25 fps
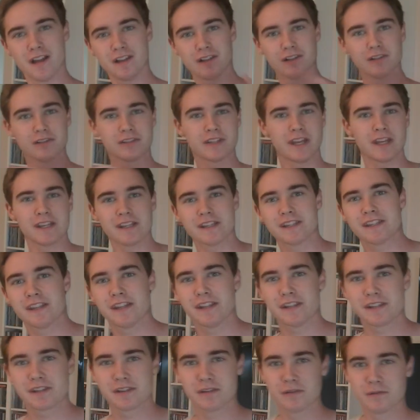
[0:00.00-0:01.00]
little taste
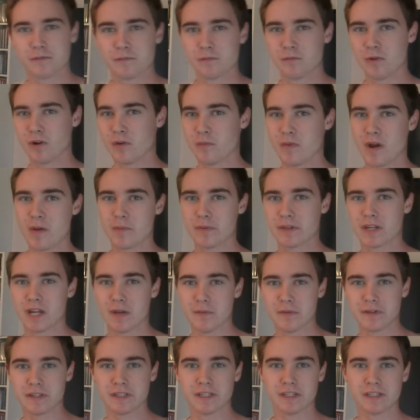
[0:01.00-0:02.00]
test of what might be
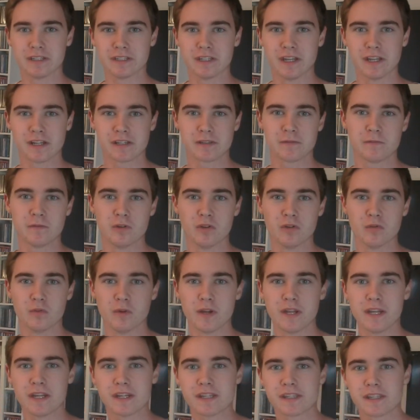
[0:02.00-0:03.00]
coming in the next few
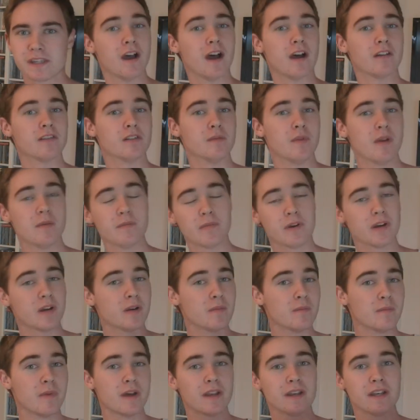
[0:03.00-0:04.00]
weeks.
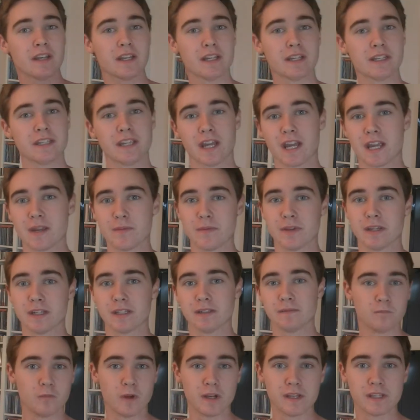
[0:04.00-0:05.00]
Remember, Monday
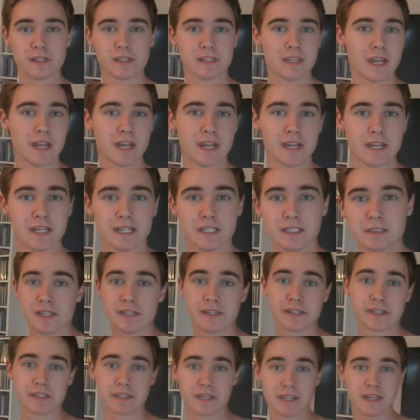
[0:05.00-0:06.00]
gaming, Wednesday
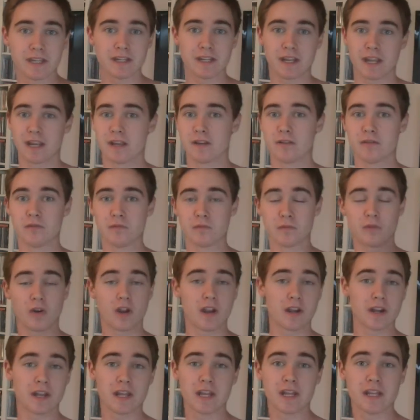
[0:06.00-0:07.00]
skit, and
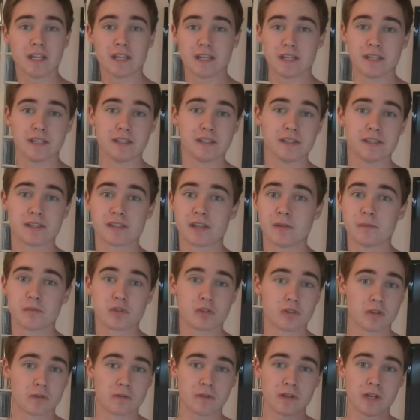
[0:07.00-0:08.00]
Friday is some
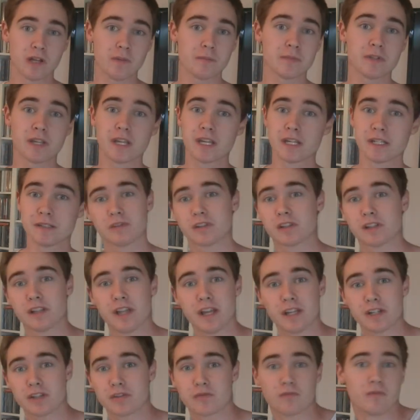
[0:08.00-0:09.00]
sort of an update
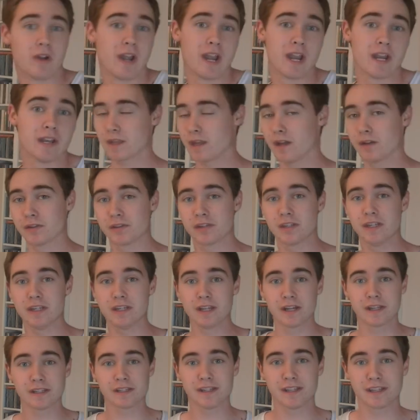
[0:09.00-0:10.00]
slash rant. I'll see you
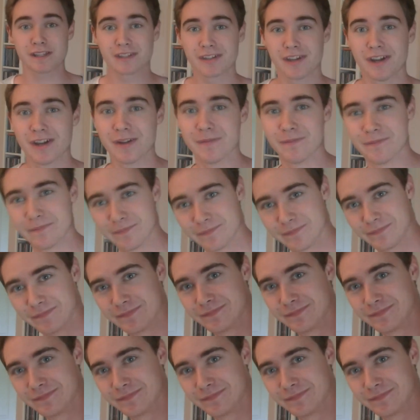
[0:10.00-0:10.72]
guys next time.